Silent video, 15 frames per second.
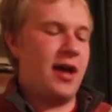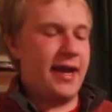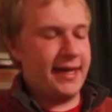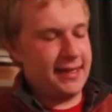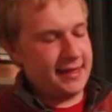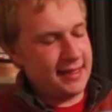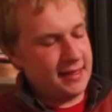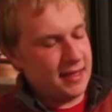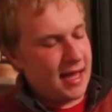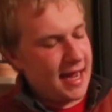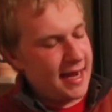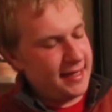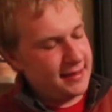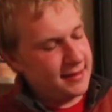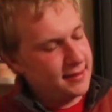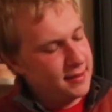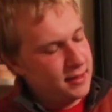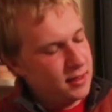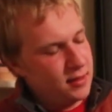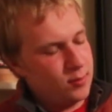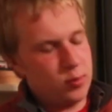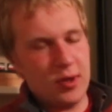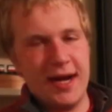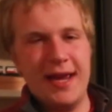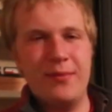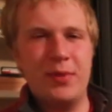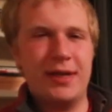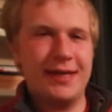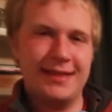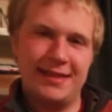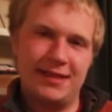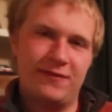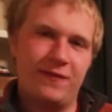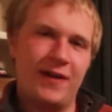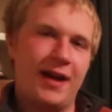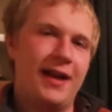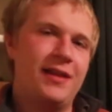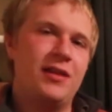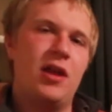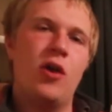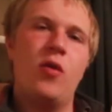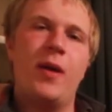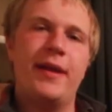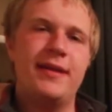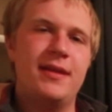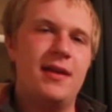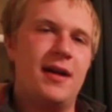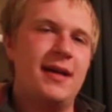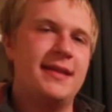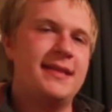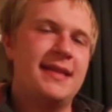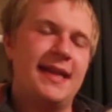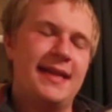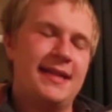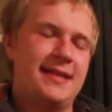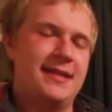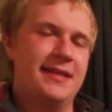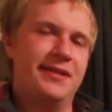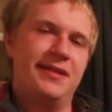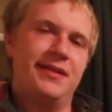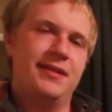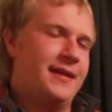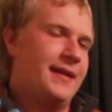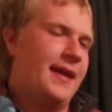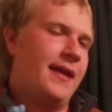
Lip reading: I get the light brand because it's very low on dust, and it's just,